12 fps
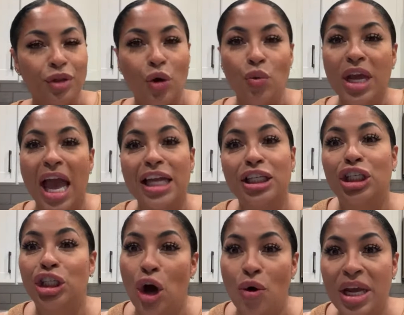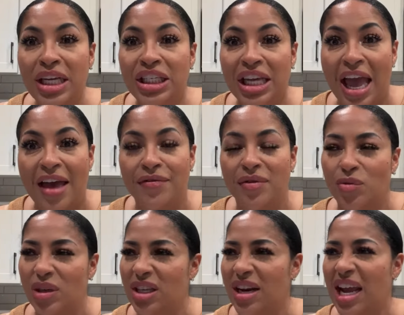We got Joey Chap.
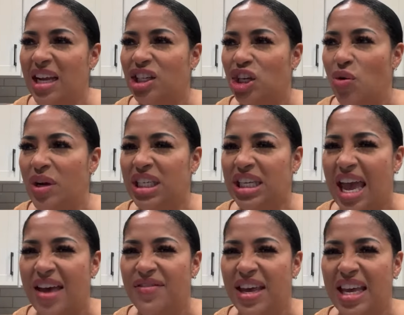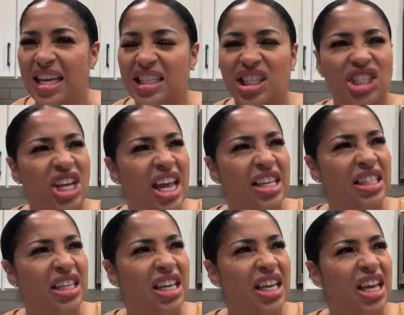What's her name? Joie Chavis. Chaz.
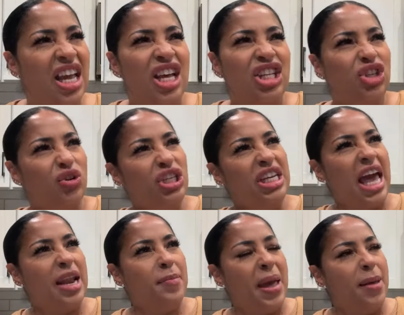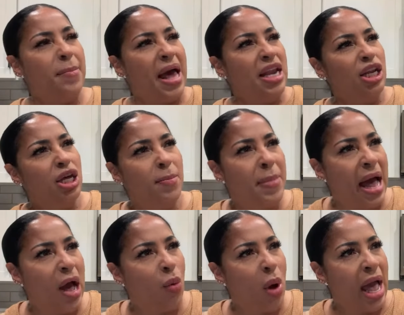So she got a baby by Lil
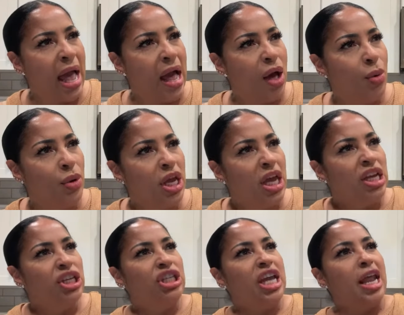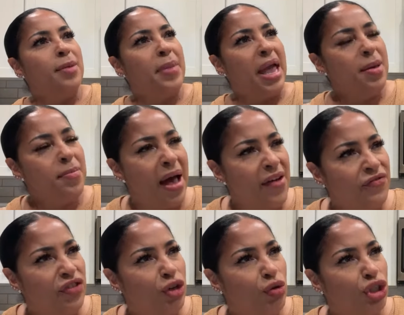Bow Wow. She got a baby by
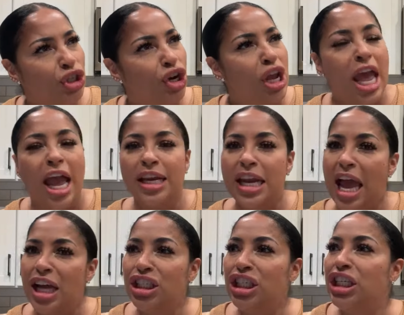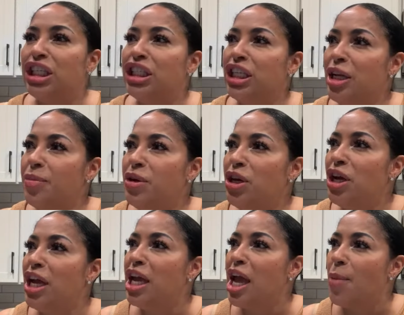Future, and now she sit up here
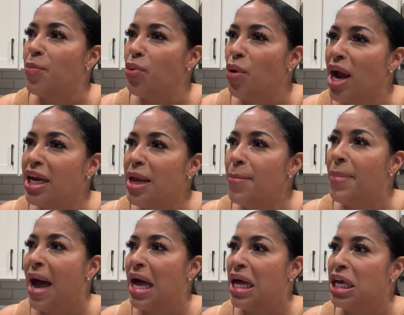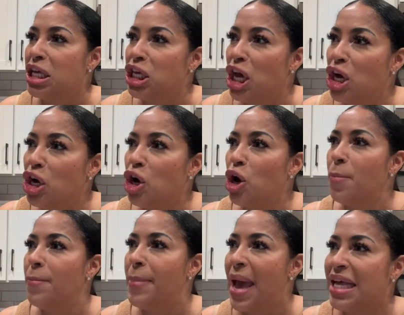and got pregnant by a
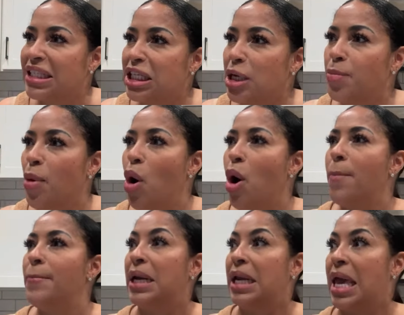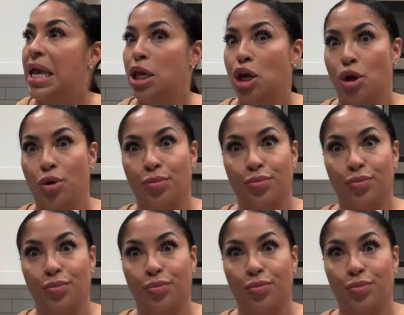younger basketball player.